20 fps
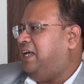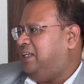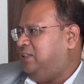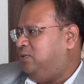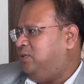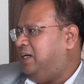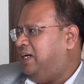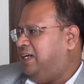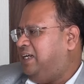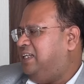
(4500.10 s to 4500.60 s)

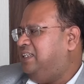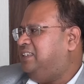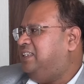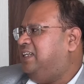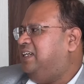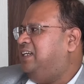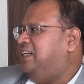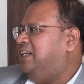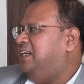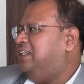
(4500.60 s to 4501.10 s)
as you rightly
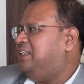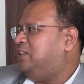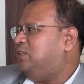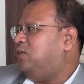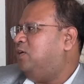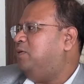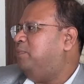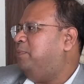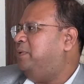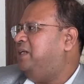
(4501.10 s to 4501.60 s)
said, it's
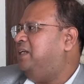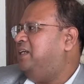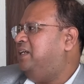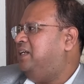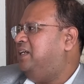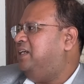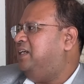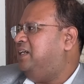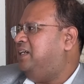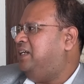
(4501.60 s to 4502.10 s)
not
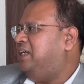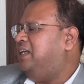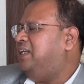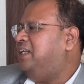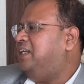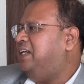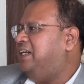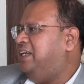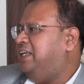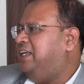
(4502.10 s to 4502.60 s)
been done
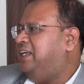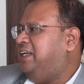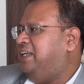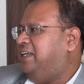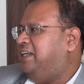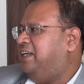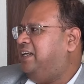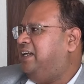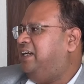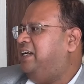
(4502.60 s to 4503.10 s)
in a
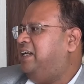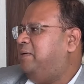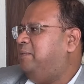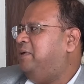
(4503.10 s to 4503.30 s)
day, right?